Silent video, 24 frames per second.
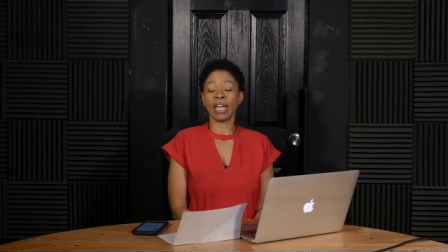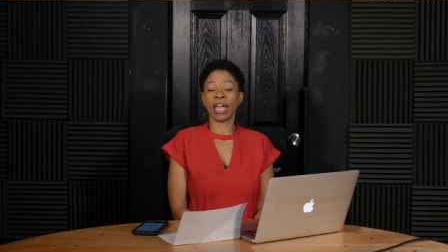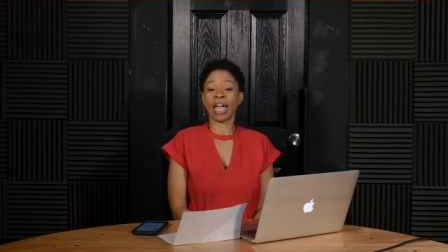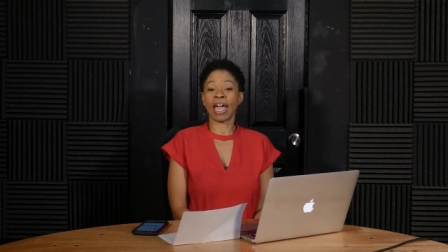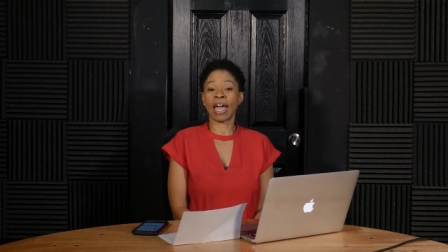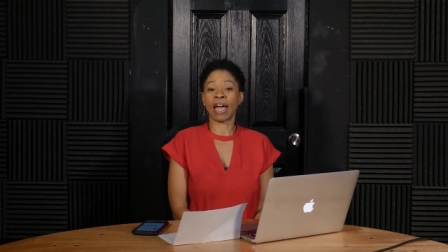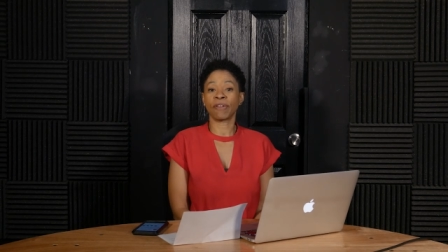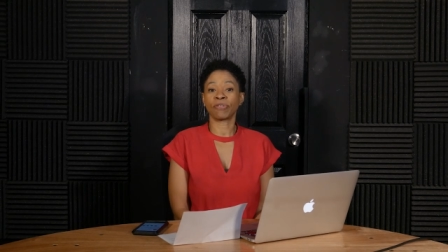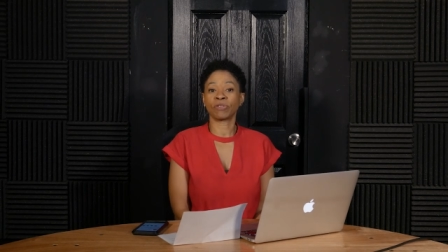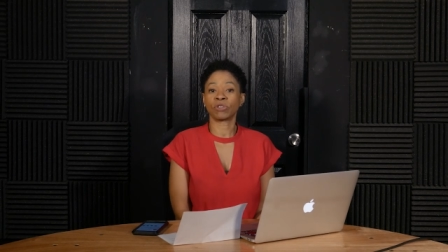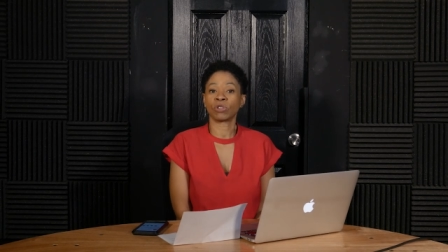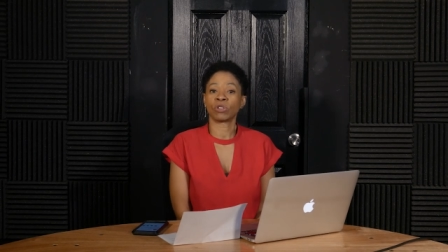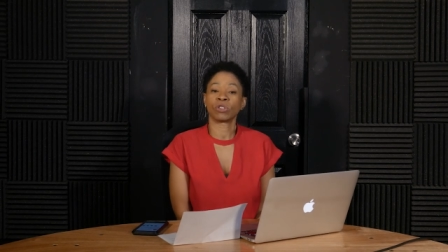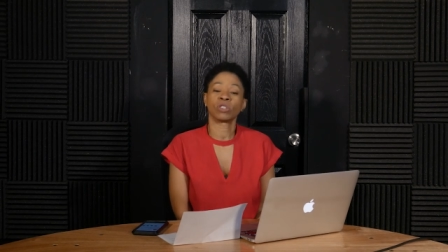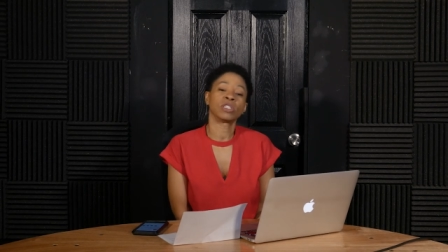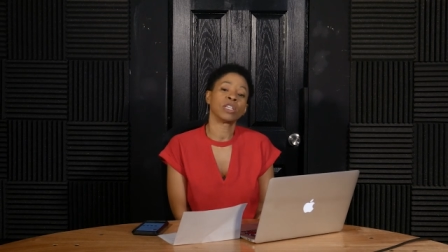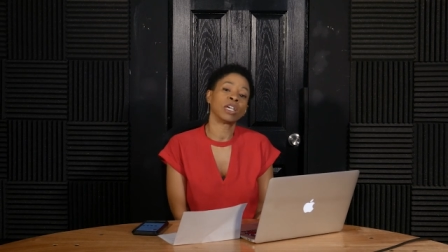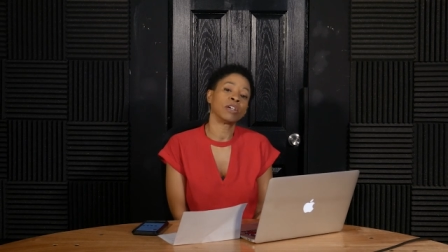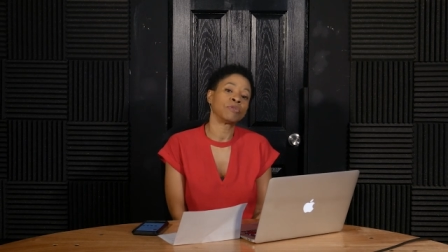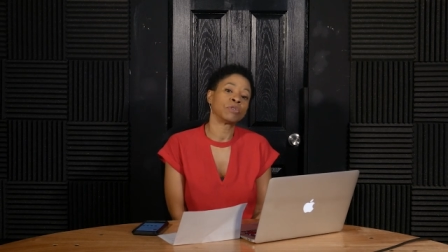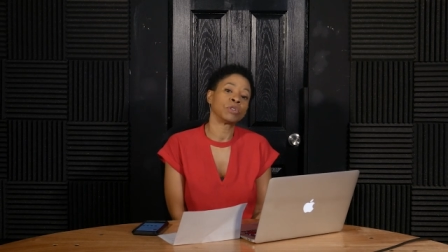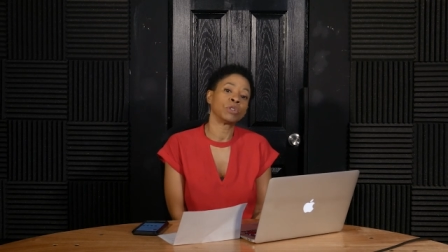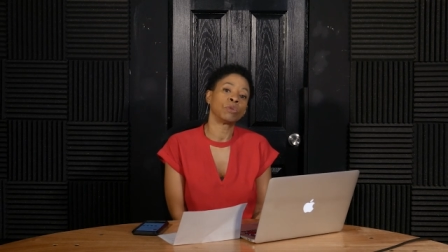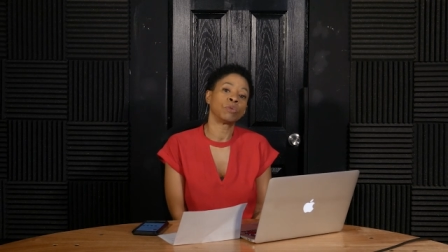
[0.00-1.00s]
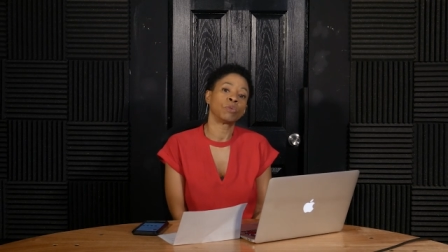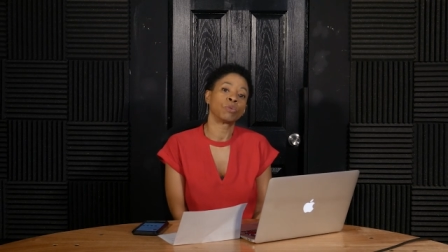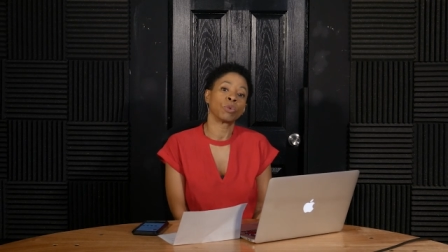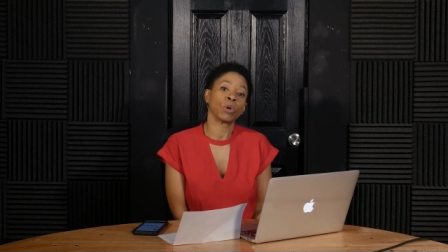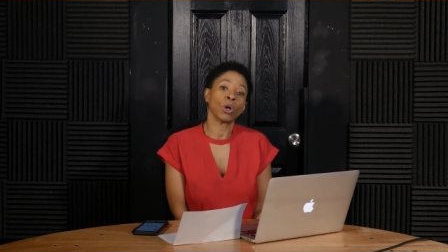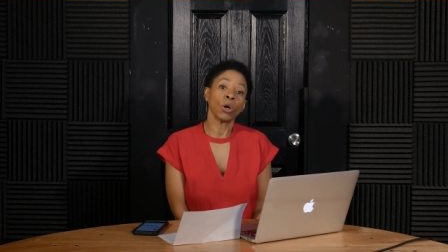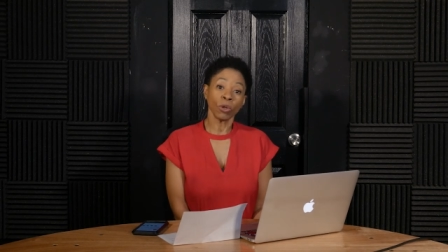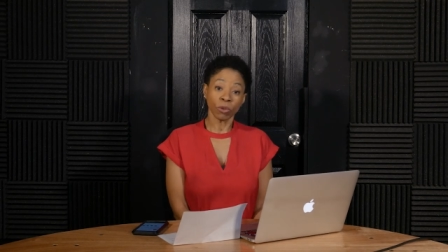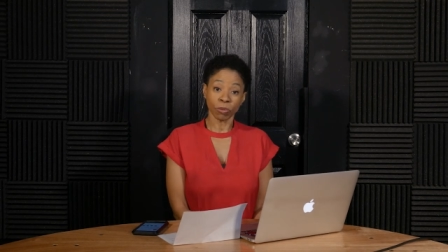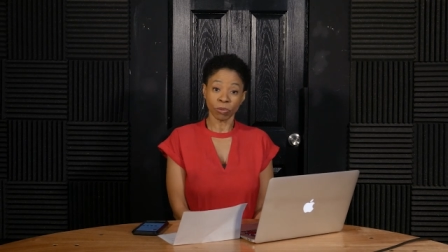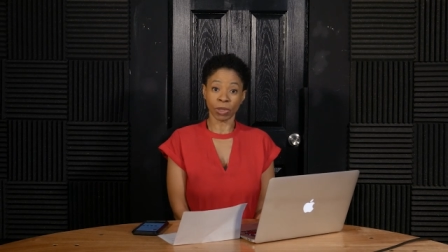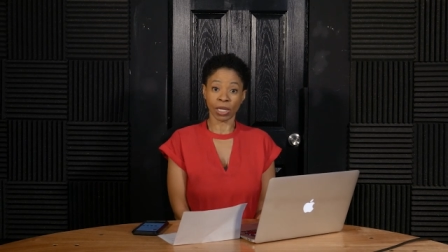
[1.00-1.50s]
after several
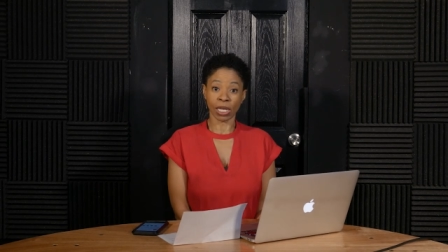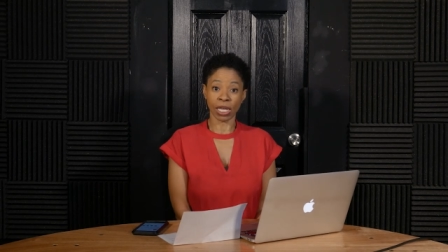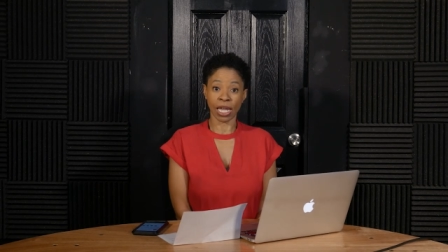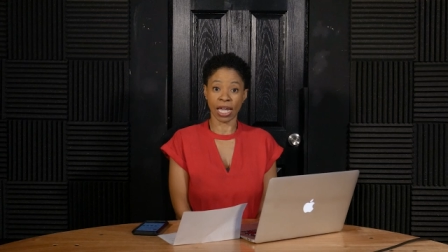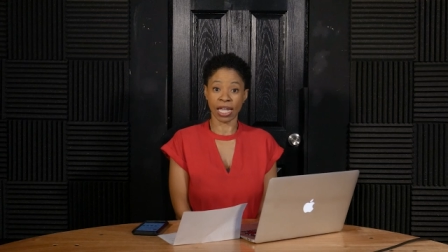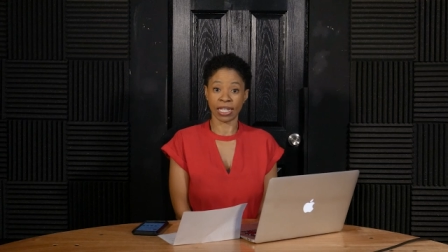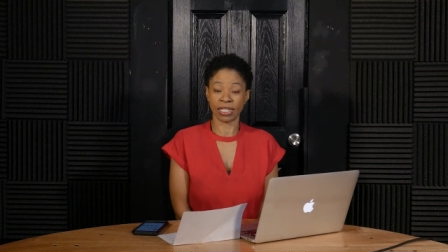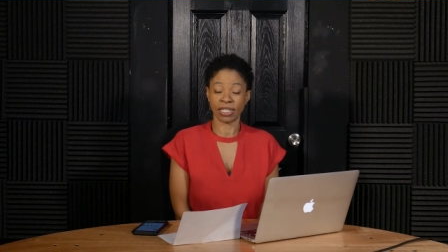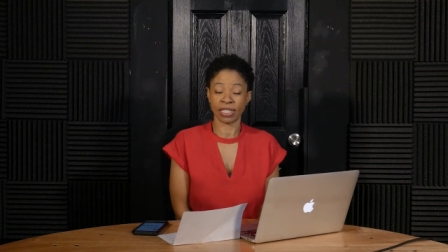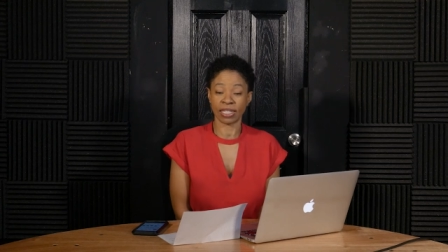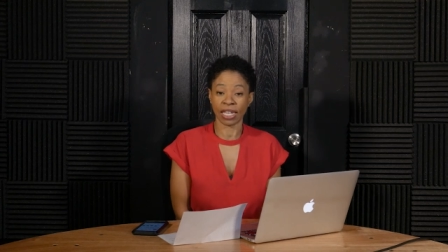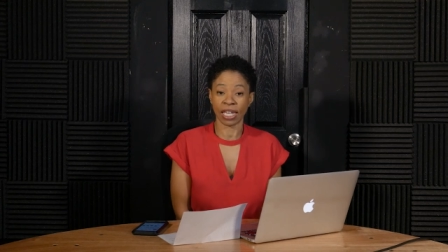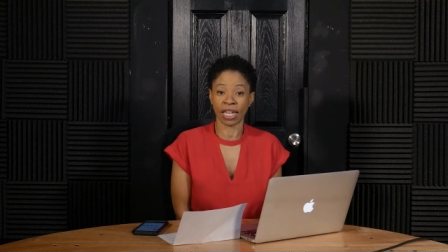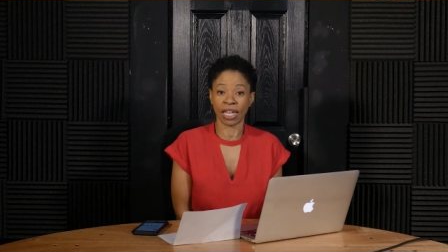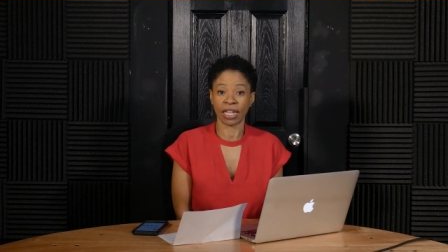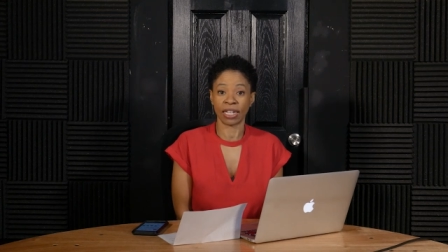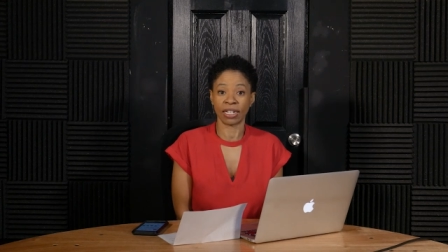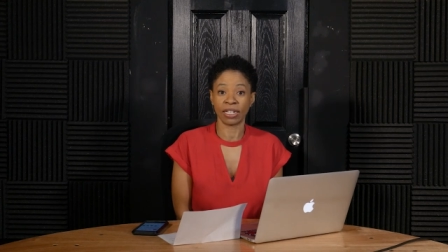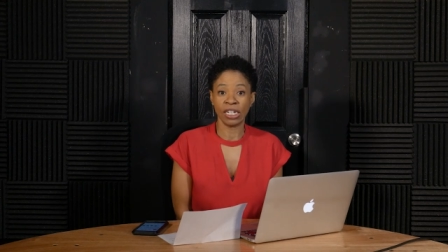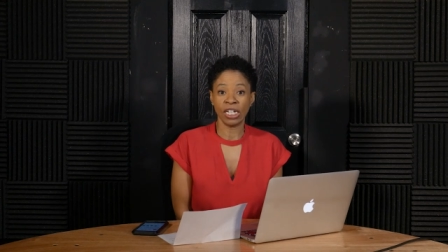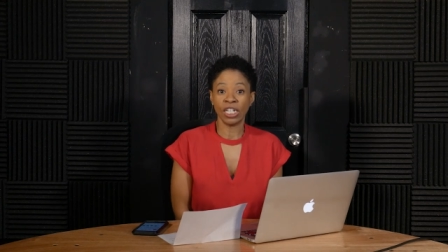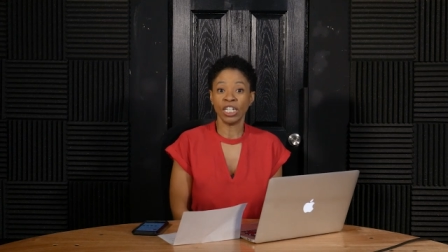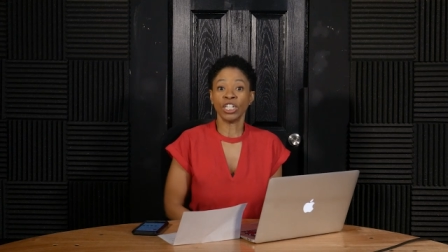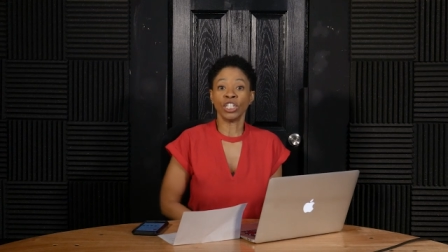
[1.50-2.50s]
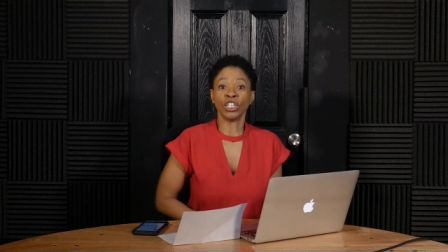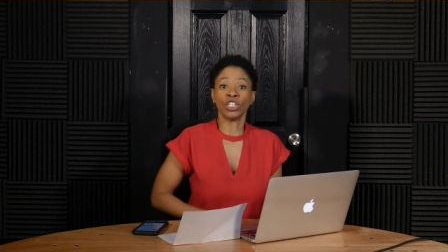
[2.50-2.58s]
wrote me and said,